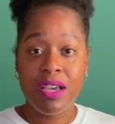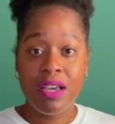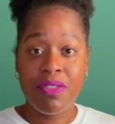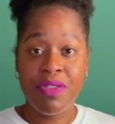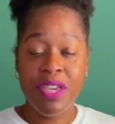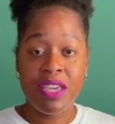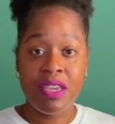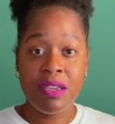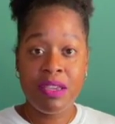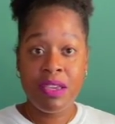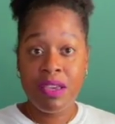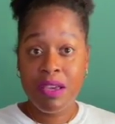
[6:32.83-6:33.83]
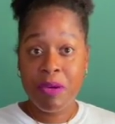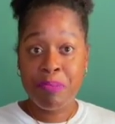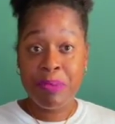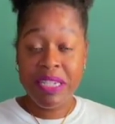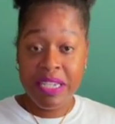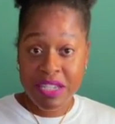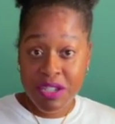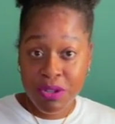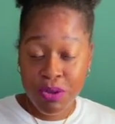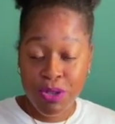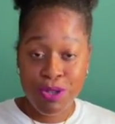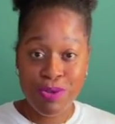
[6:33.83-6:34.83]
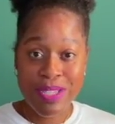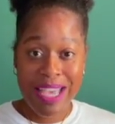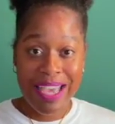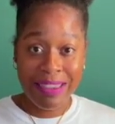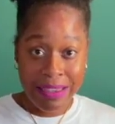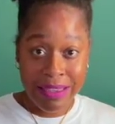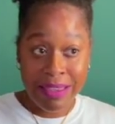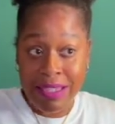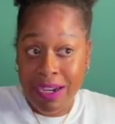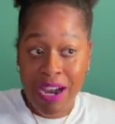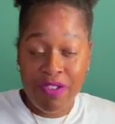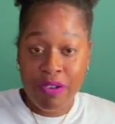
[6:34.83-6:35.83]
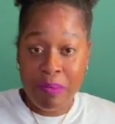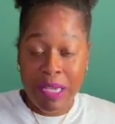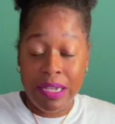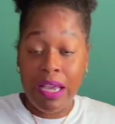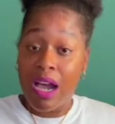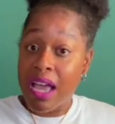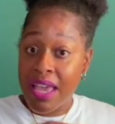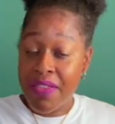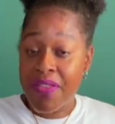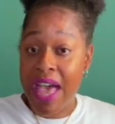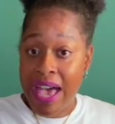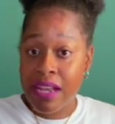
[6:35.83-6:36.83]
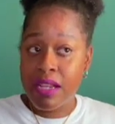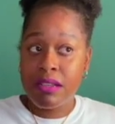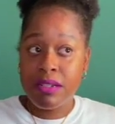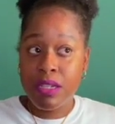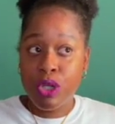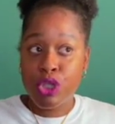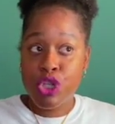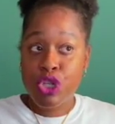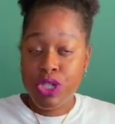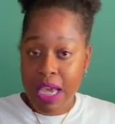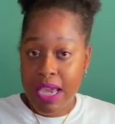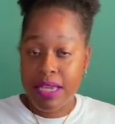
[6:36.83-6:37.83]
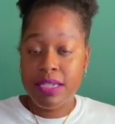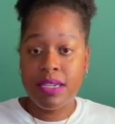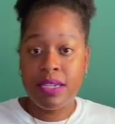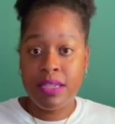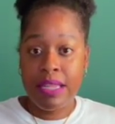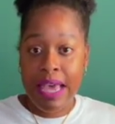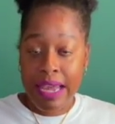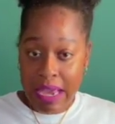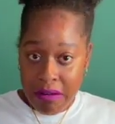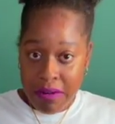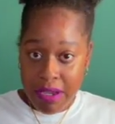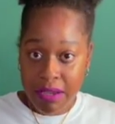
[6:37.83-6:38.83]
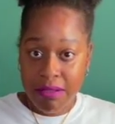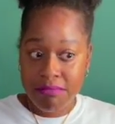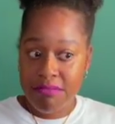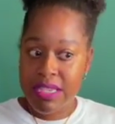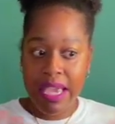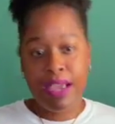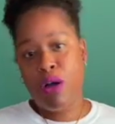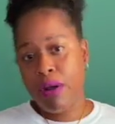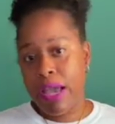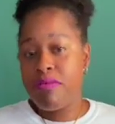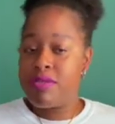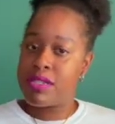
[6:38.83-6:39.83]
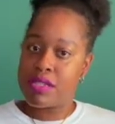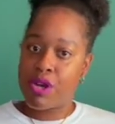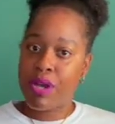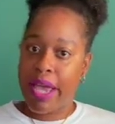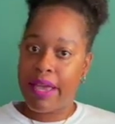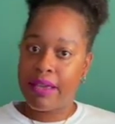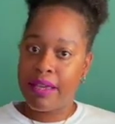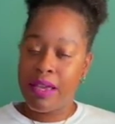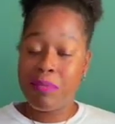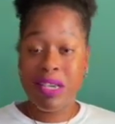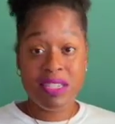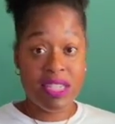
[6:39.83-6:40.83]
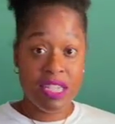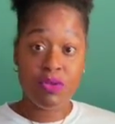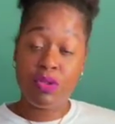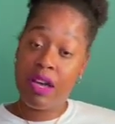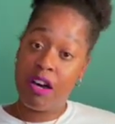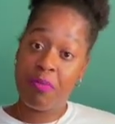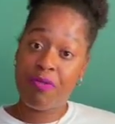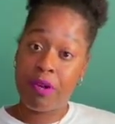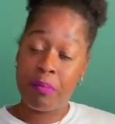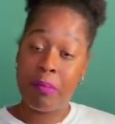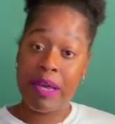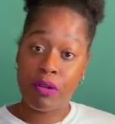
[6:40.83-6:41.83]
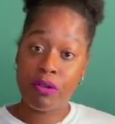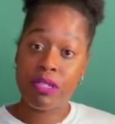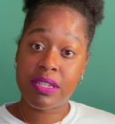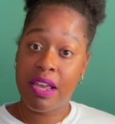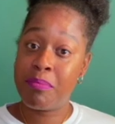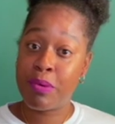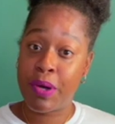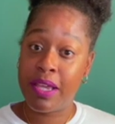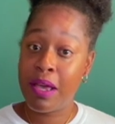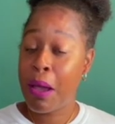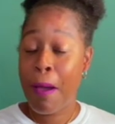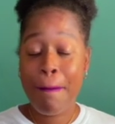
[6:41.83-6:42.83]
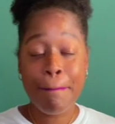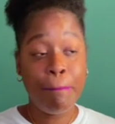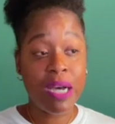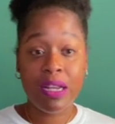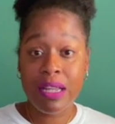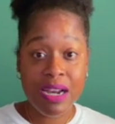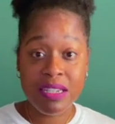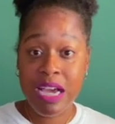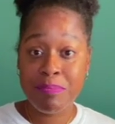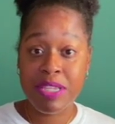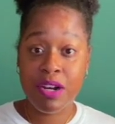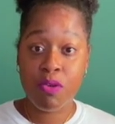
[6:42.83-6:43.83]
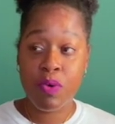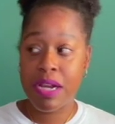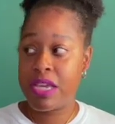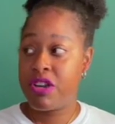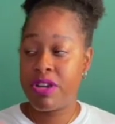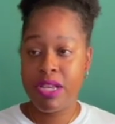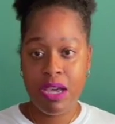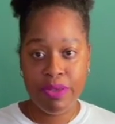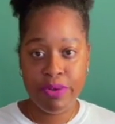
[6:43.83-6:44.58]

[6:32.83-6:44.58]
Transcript: the medicinal use and the government in that state and in that area saying, okay, this is okay, because this will help from a medical standpoint. But a lot of times they don't want to hear any other